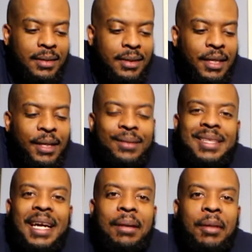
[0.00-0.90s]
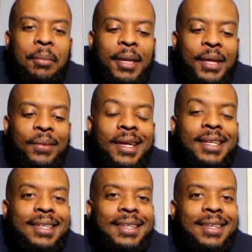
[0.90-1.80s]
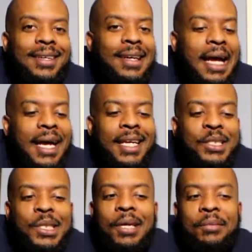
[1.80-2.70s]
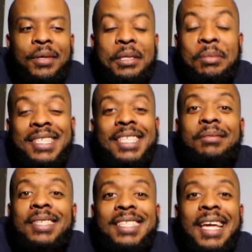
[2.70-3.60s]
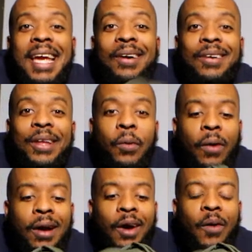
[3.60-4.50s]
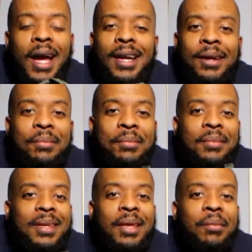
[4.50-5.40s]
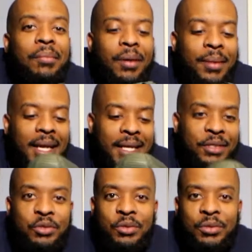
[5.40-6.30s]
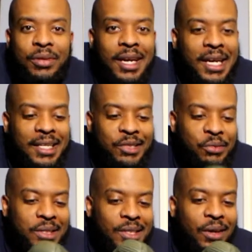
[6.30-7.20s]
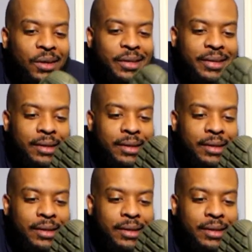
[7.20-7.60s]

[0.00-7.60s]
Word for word: and you're going to tear them up anyways, I guess it'd be safe to say oh, they'll work all right on them. Maybe like a two, three, uh, three stars.